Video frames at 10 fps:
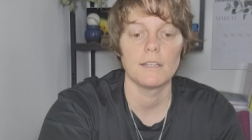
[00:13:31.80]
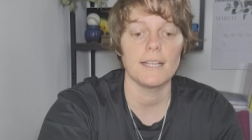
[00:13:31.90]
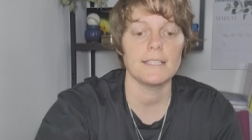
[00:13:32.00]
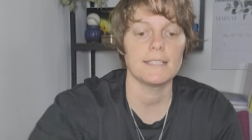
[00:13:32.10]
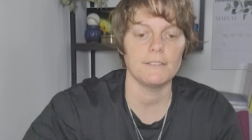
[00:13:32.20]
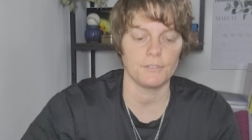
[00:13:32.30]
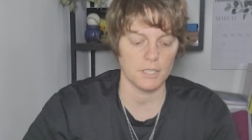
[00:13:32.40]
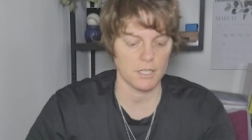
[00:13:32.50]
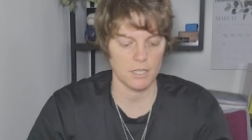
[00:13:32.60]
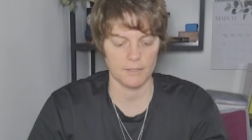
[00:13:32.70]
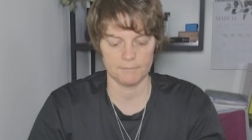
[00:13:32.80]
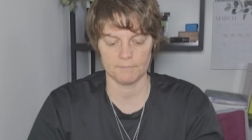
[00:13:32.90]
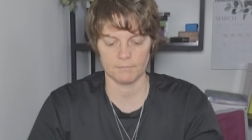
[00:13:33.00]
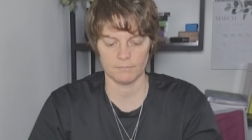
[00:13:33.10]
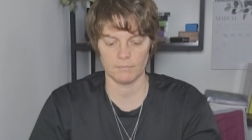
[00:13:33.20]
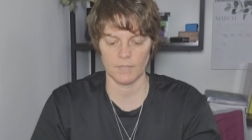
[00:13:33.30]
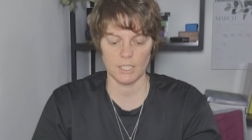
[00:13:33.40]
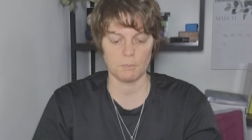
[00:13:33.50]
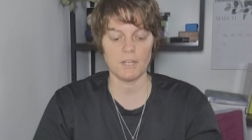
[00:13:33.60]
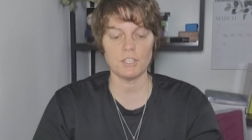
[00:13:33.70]
that's different.
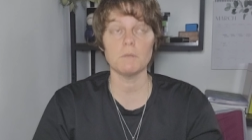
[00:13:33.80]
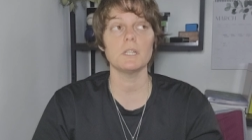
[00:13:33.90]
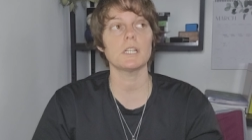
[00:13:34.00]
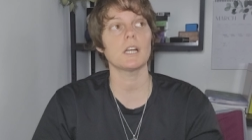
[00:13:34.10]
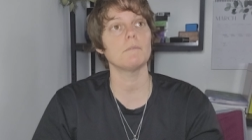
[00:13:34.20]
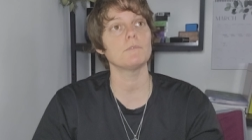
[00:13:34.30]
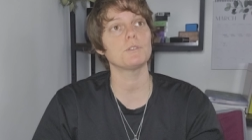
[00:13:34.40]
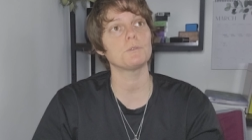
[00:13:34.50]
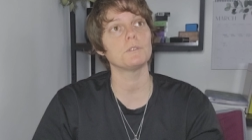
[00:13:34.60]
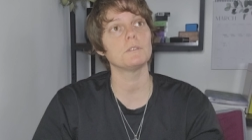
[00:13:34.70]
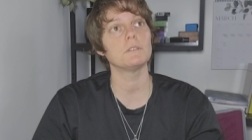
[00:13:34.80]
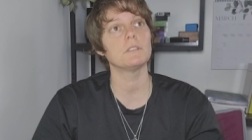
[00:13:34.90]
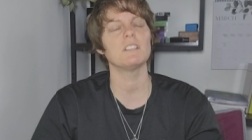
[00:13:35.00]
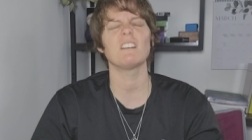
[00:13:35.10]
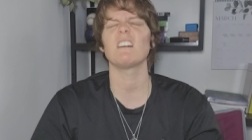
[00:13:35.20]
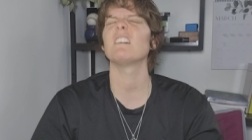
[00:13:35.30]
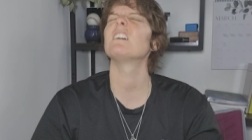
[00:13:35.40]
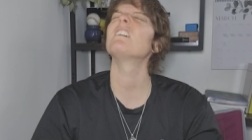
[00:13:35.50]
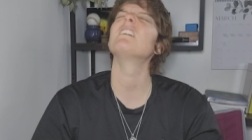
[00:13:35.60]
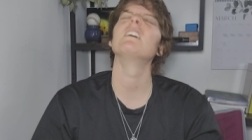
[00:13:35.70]
Especially when it comes through. Ugh,
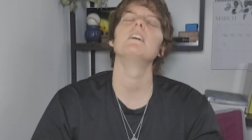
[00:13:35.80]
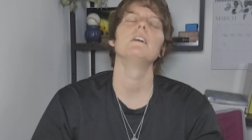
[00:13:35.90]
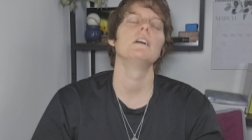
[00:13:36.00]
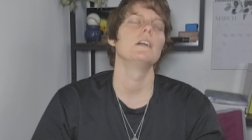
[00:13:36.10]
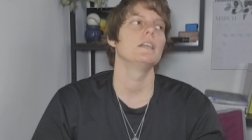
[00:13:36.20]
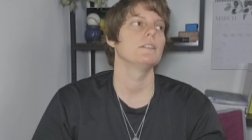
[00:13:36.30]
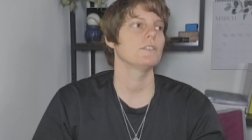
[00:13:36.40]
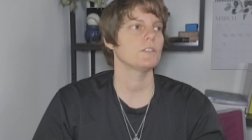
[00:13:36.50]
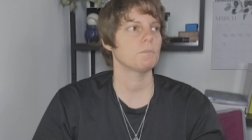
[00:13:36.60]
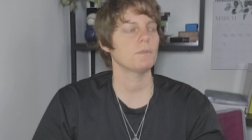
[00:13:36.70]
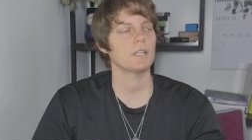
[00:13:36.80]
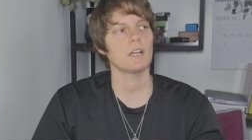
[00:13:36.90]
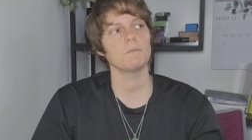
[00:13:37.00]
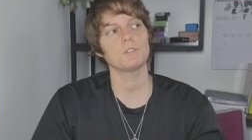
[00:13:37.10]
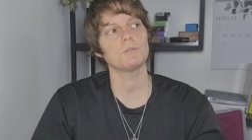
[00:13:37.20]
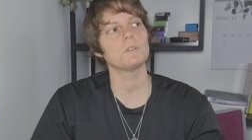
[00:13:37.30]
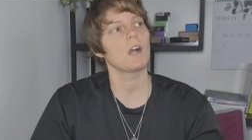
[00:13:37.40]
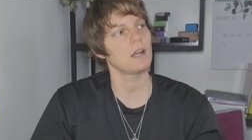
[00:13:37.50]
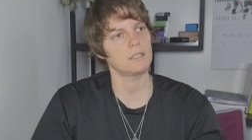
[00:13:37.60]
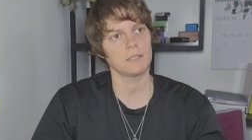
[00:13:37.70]
if it's it comes through
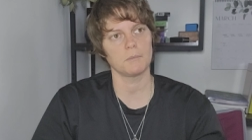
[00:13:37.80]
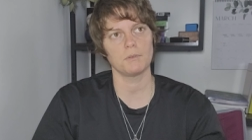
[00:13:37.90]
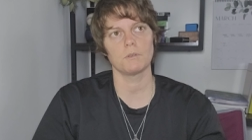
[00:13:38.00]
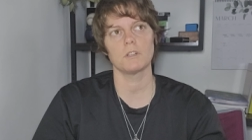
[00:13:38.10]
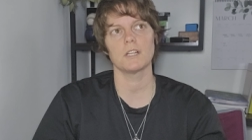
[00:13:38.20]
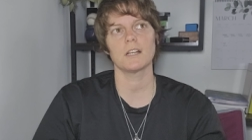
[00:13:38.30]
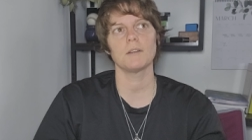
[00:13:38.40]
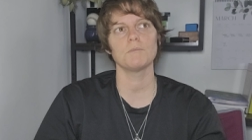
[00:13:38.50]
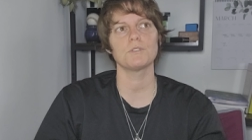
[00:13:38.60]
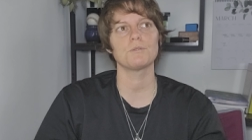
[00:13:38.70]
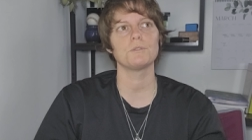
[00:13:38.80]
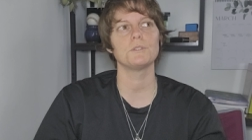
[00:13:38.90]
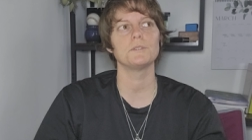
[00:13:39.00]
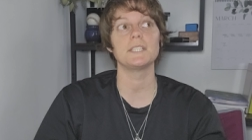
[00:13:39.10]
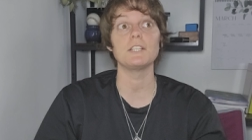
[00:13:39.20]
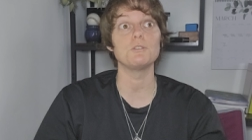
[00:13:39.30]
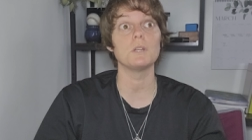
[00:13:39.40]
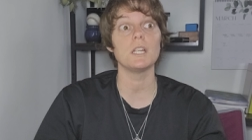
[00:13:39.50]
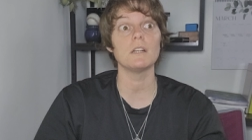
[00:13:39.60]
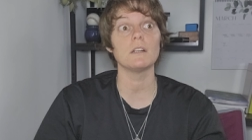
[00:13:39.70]
gossip or it comes through did you
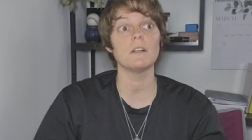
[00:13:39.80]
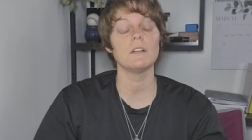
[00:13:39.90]
hear?